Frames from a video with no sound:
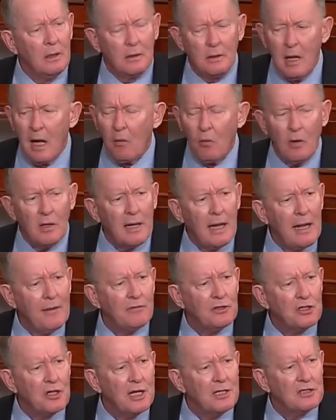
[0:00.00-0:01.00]
not want to have
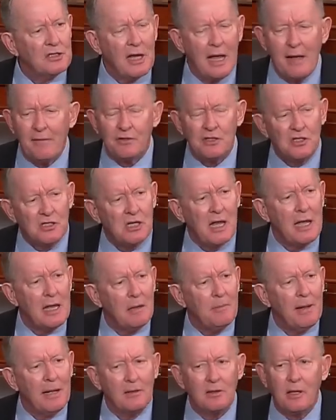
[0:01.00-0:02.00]
a chance to have a say
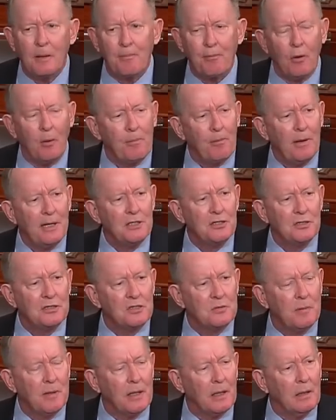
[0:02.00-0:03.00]
about the
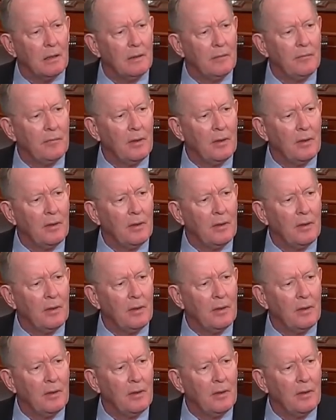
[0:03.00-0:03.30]
appropriations bill.